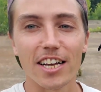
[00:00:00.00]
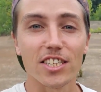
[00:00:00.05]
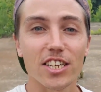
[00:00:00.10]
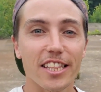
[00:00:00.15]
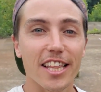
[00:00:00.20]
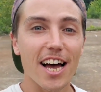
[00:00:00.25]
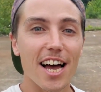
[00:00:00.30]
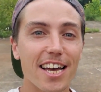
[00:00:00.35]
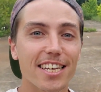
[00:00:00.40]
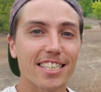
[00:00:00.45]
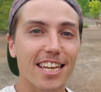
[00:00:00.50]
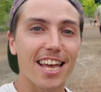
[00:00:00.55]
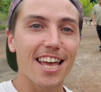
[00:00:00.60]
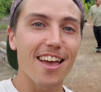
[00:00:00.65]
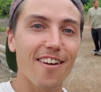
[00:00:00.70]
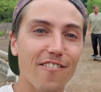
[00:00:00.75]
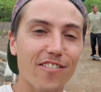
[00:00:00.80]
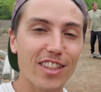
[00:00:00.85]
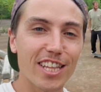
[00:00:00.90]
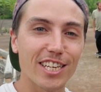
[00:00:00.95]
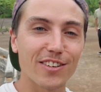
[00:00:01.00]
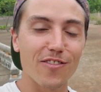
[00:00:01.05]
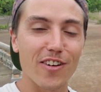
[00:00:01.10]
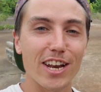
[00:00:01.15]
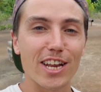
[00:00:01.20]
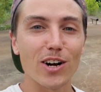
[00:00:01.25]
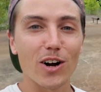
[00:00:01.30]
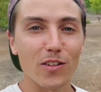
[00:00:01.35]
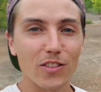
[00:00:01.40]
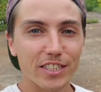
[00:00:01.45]
so that is it for this
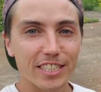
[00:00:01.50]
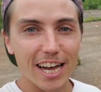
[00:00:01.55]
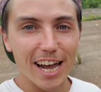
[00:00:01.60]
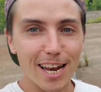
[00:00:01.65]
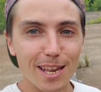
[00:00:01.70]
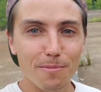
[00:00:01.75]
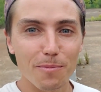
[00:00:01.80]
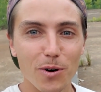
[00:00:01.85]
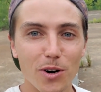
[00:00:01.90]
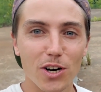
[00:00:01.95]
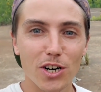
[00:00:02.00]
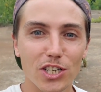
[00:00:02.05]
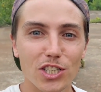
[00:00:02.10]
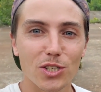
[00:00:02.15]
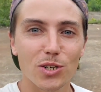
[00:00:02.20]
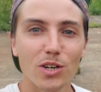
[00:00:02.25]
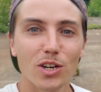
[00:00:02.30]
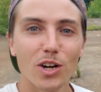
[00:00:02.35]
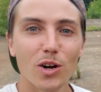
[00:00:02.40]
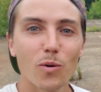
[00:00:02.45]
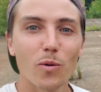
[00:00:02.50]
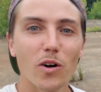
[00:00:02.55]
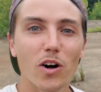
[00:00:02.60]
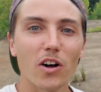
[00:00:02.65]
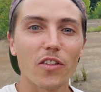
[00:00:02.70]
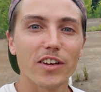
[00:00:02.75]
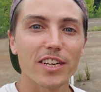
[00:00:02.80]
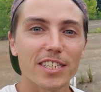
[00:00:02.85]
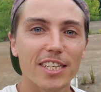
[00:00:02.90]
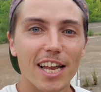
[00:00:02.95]
video on the daily push. We've got
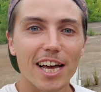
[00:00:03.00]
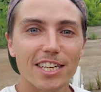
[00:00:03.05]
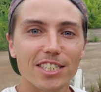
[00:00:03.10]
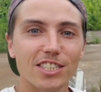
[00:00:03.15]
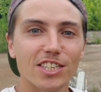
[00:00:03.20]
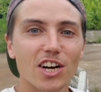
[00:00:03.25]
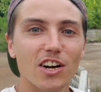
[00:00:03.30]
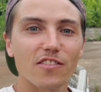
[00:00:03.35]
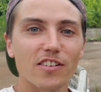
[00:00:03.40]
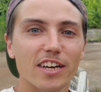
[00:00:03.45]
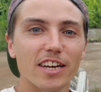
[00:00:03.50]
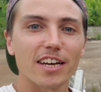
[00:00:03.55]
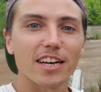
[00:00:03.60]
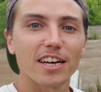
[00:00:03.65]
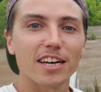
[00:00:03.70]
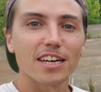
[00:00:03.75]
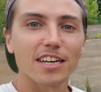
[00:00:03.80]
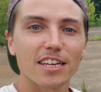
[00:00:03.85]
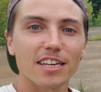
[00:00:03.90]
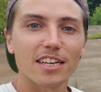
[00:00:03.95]
this legend over here.